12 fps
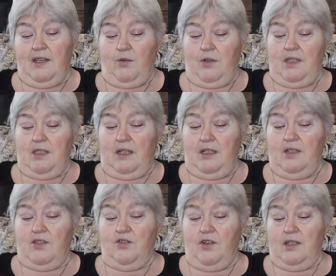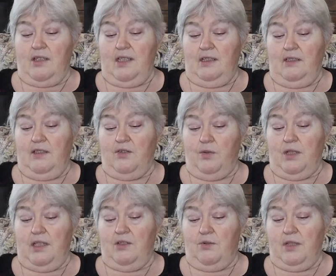Quintana struck a deal in
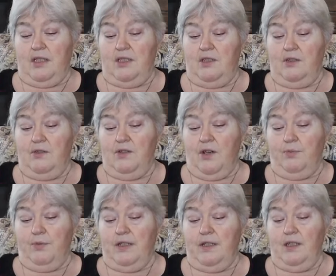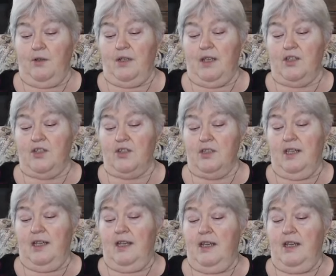2022 to open a location